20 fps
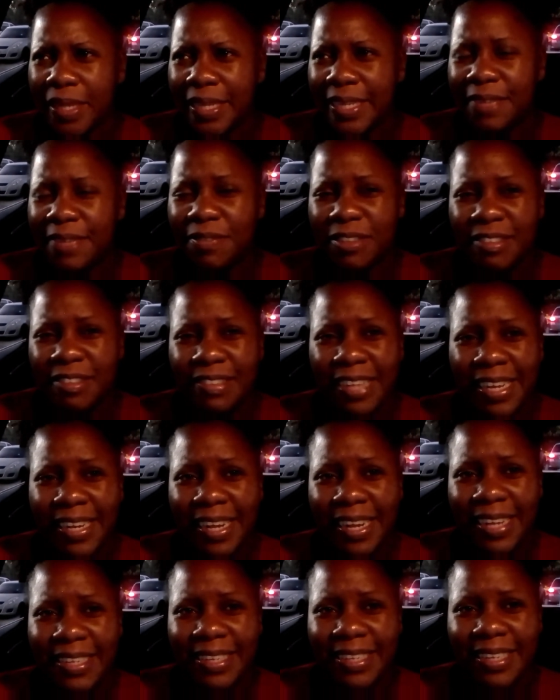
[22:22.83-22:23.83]
even saying
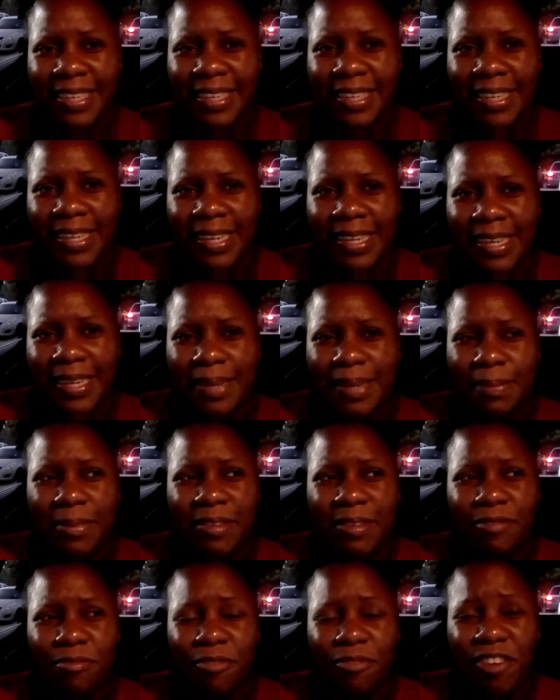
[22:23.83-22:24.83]
that,
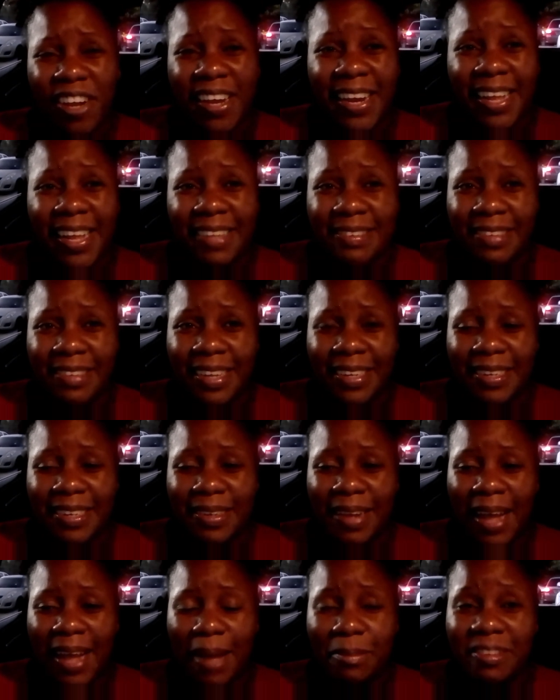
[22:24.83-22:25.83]
realize that
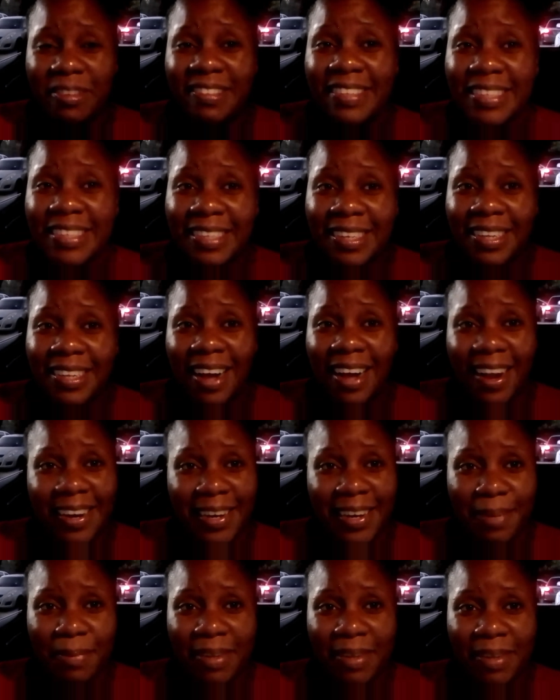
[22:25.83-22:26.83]
I'm still
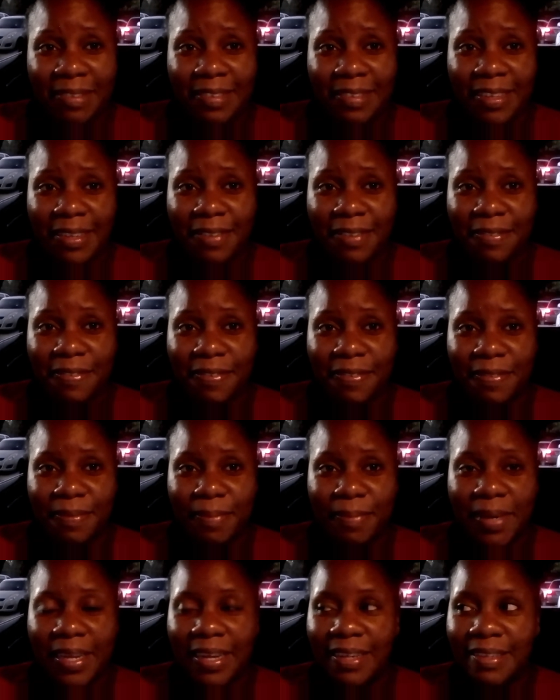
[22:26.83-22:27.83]
guarding myself,
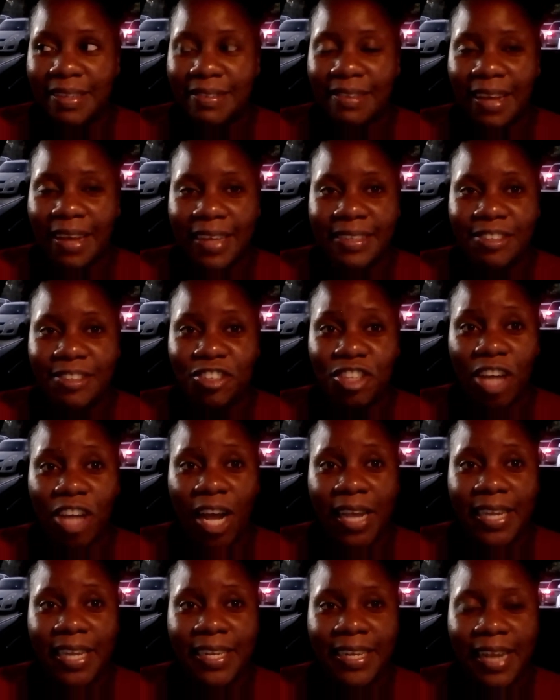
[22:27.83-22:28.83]
because I
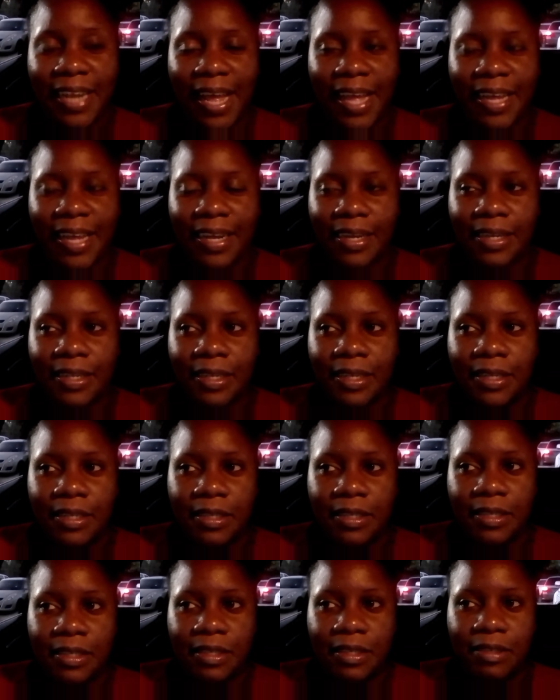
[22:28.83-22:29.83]
joined like
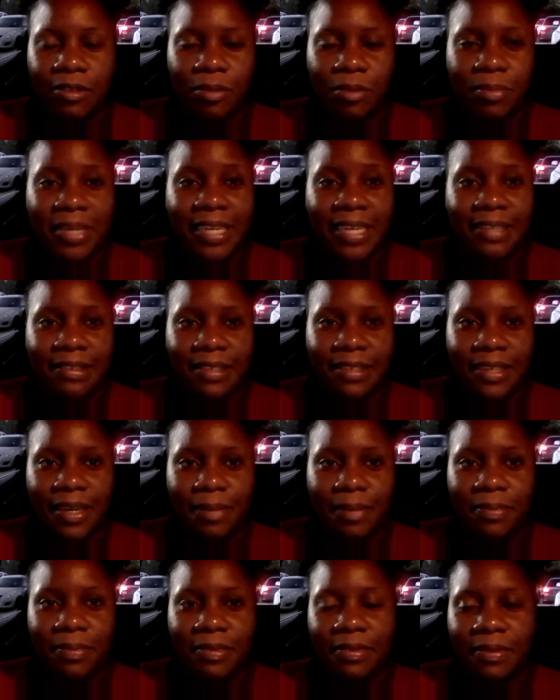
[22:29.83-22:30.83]
some dating
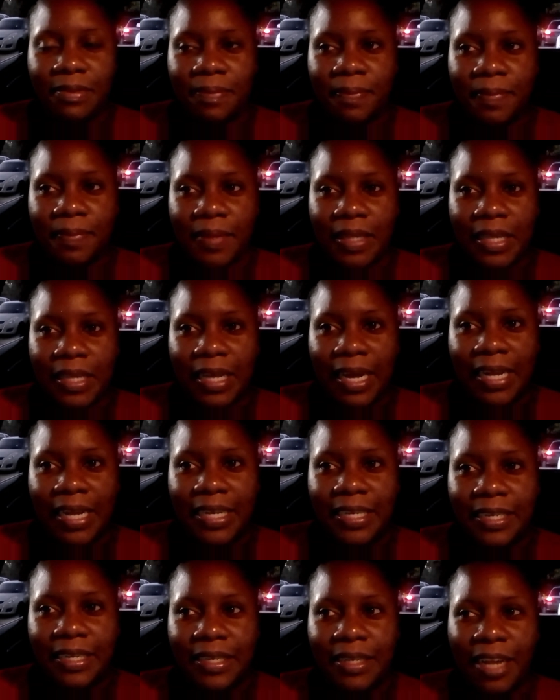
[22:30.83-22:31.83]
apps, and
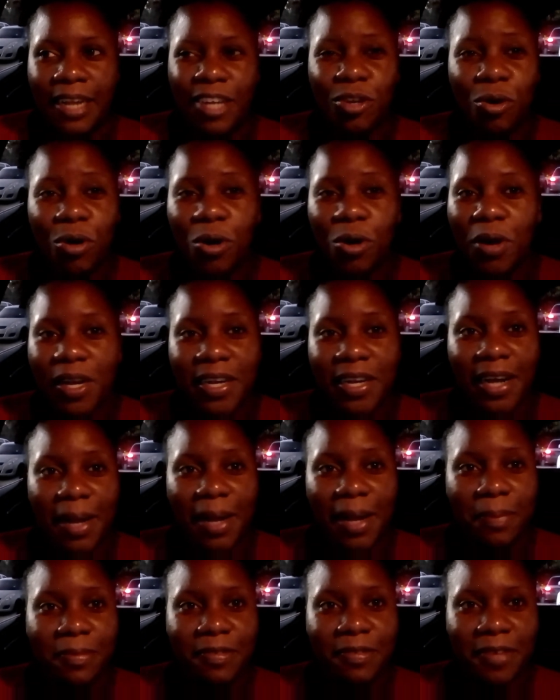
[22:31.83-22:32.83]
I don't go on the
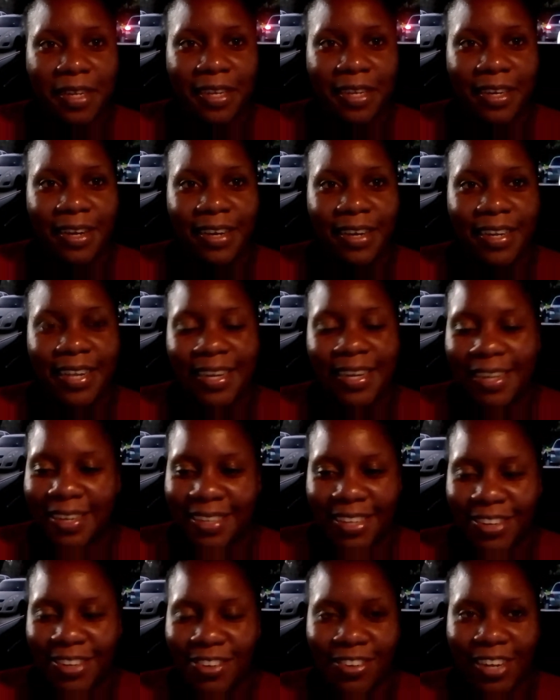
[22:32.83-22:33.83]
apps regularly, and
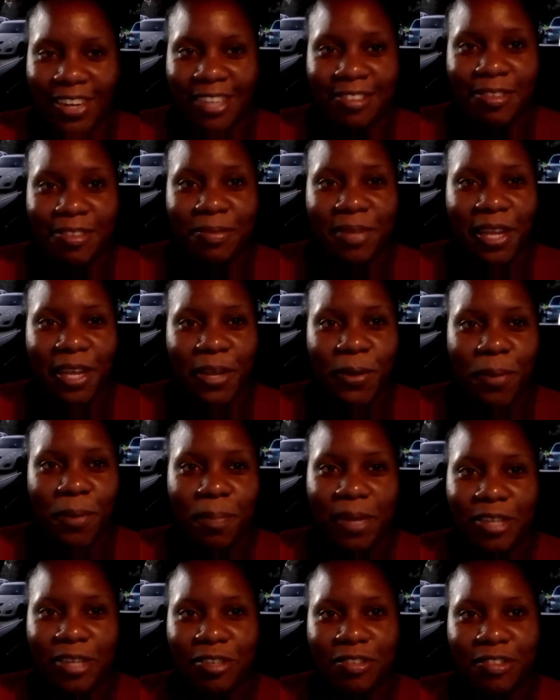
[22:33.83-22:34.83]
you know, and sometimes I would
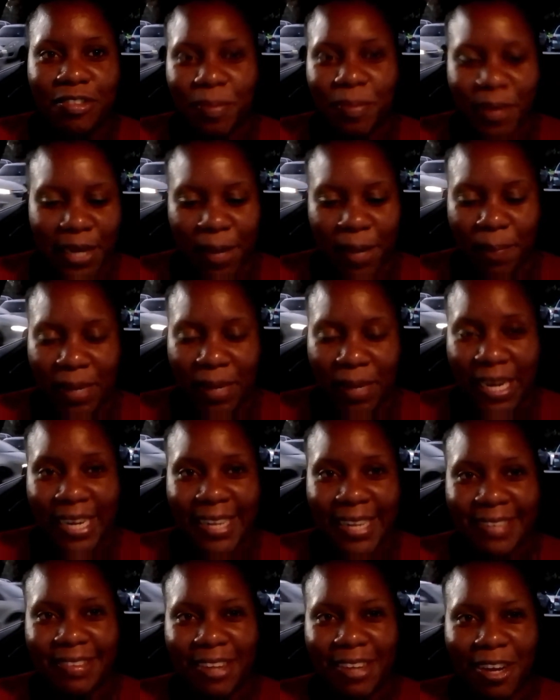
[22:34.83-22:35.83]
match with somebody and I
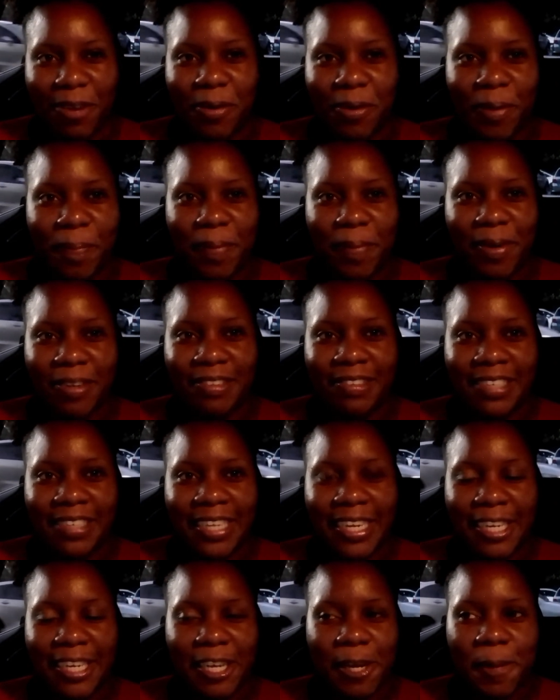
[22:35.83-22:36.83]
talk with the person,
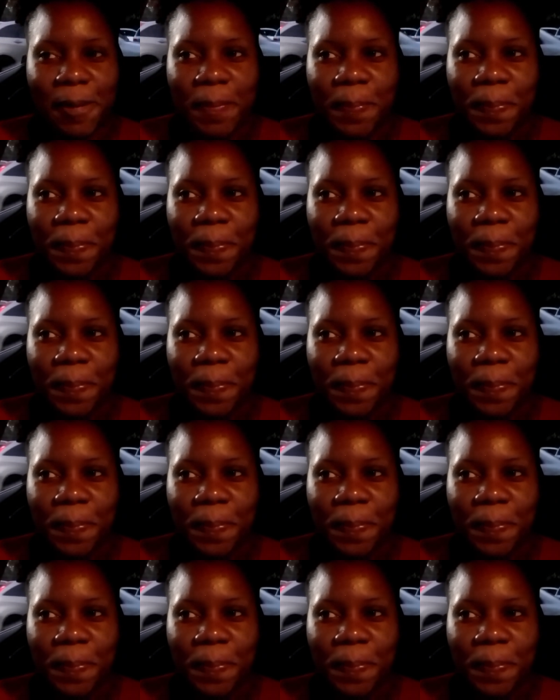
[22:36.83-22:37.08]
and